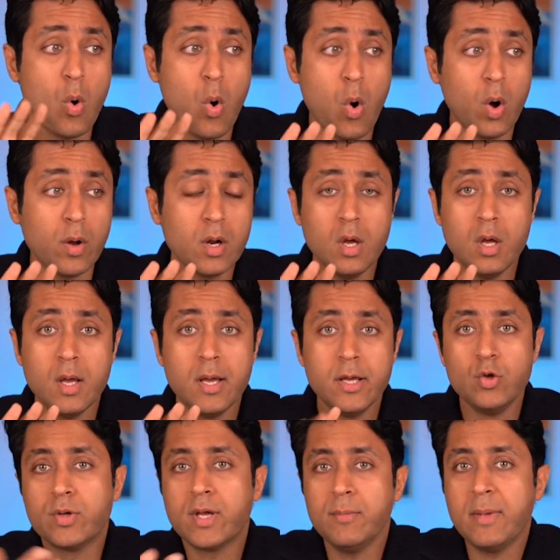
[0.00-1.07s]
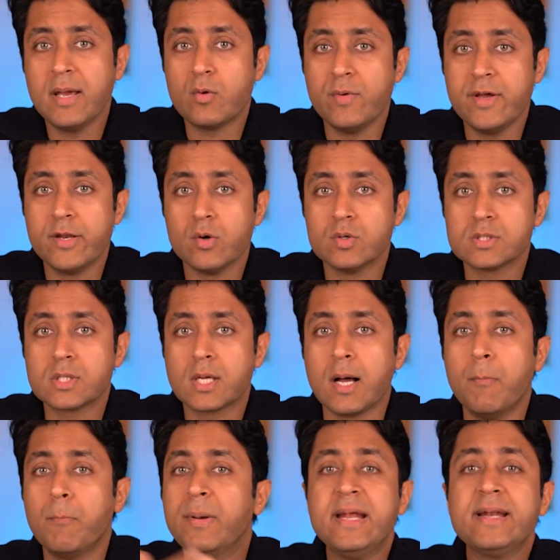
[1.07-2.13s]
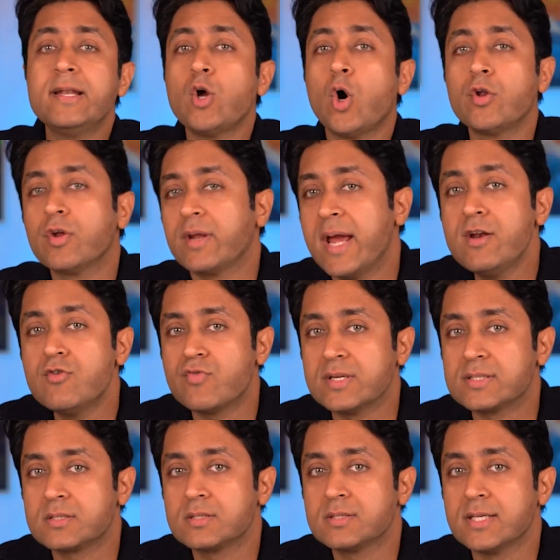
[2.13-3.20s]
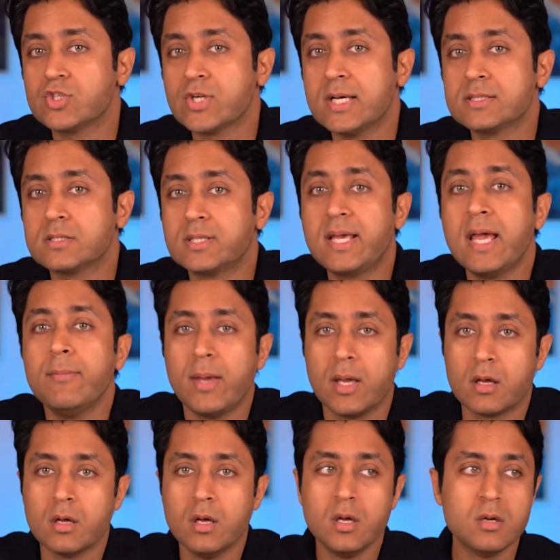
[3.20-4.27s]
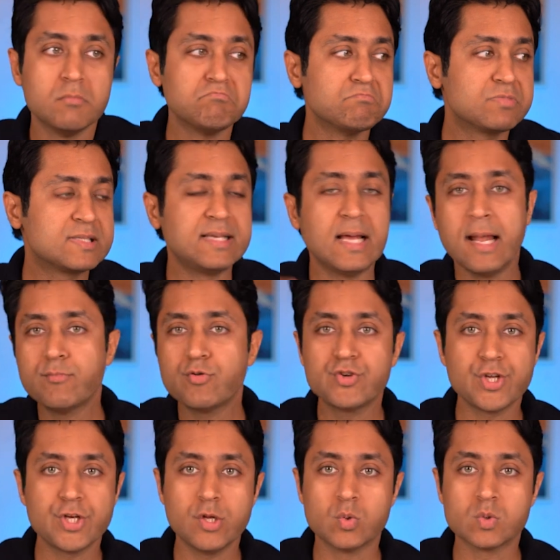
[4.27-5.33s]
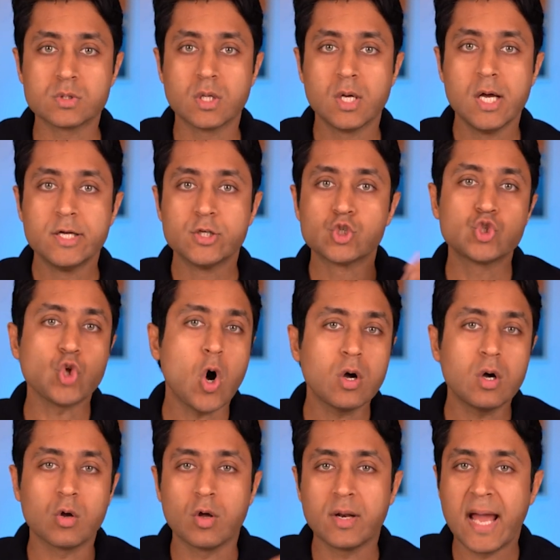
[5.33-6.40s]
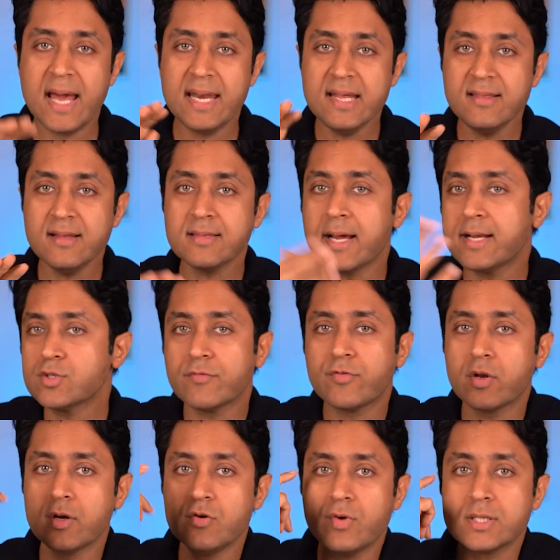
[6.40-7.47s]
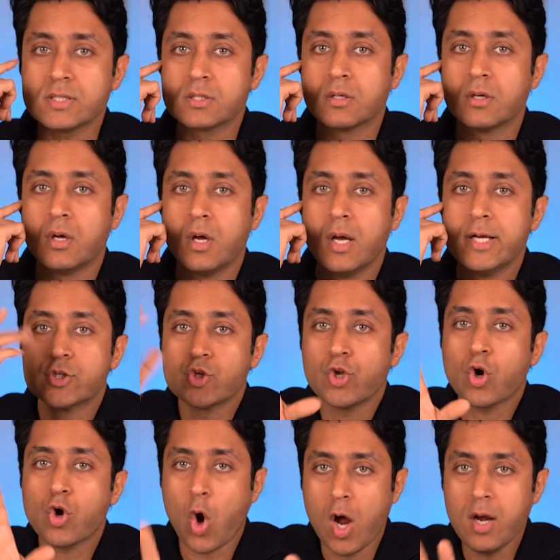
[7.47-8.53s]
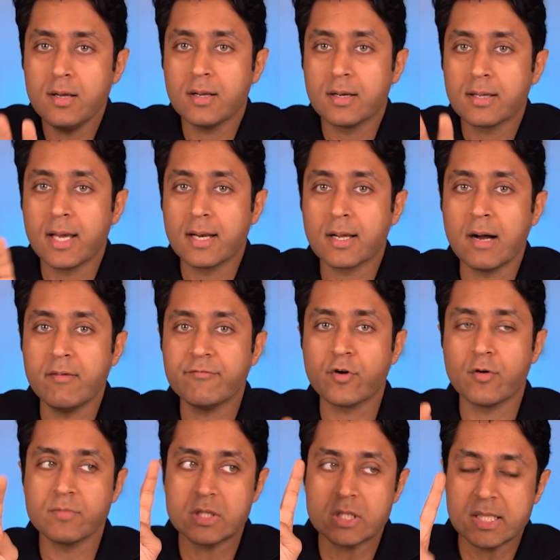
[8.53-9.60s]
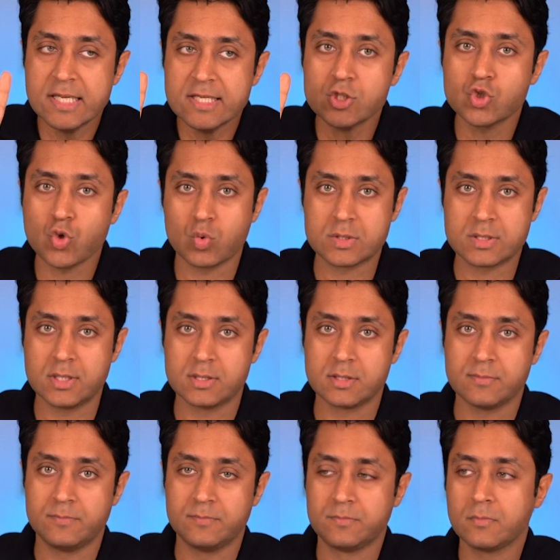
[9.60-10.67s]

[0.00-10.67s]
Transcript: Or you can make videos completely on your interests, such as gaming, celebrity news, soccer, or anything that is of your interest. So your content can come from 3 sources.